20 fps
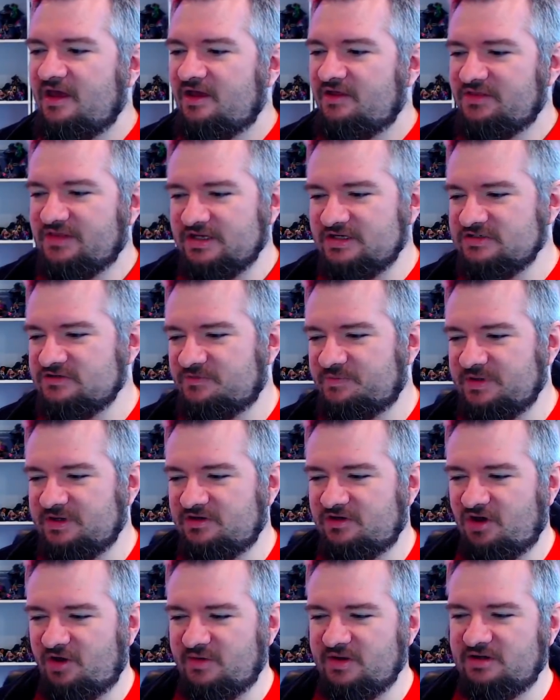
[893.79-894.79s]
Things have been
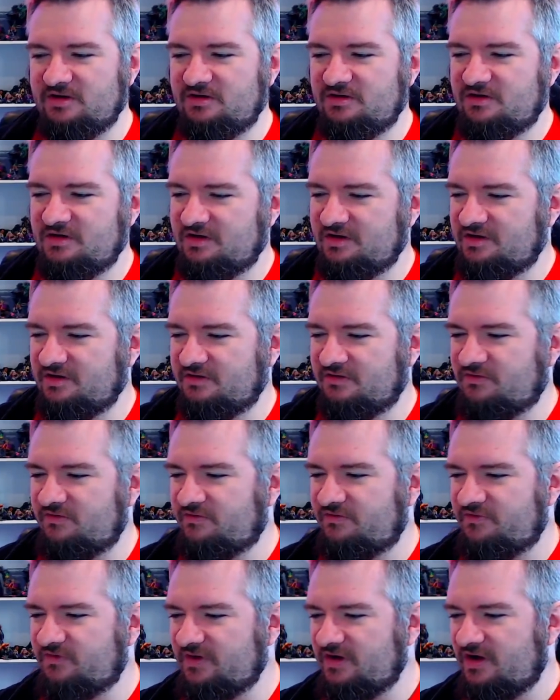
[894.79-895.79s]
going kind
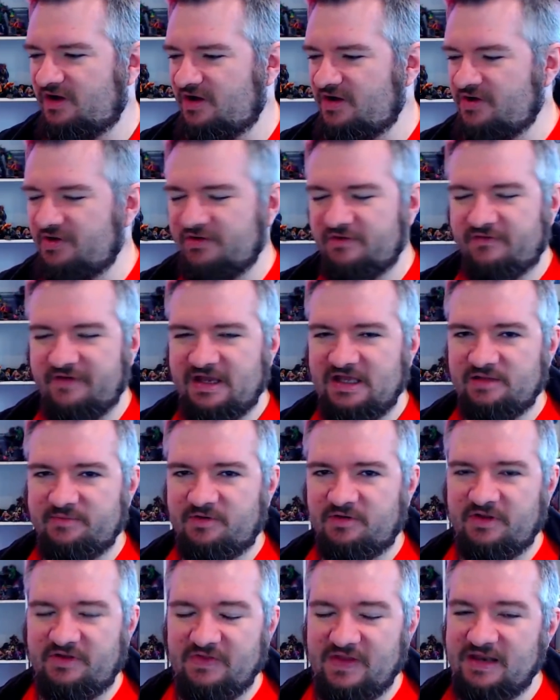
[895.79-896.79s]
of
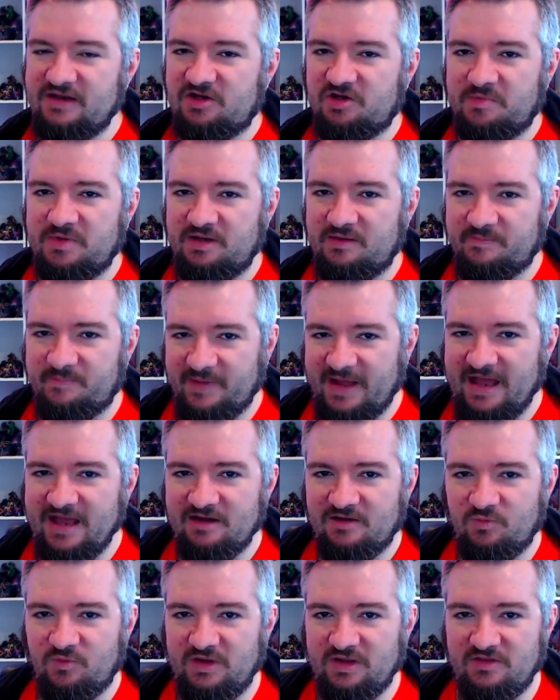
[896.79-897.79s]
unavailable and then coming
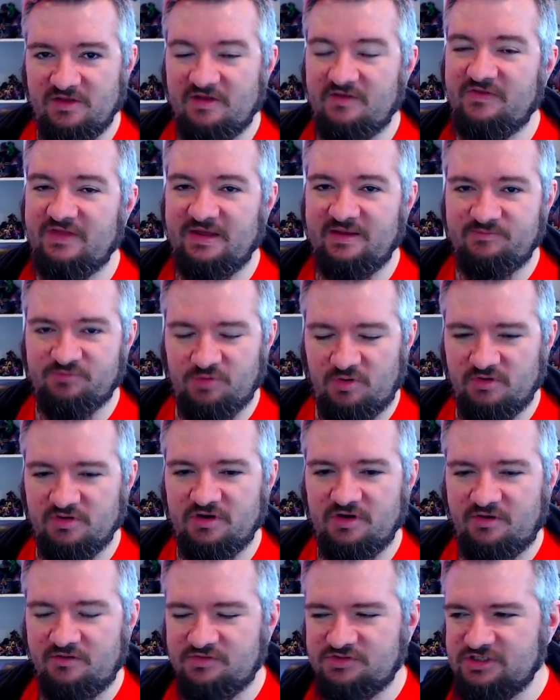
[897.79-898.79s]
back with their product
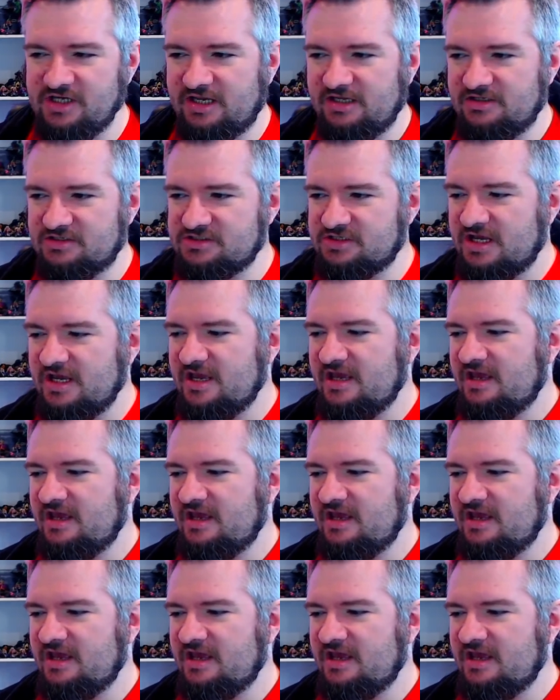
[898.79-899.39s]
code changed.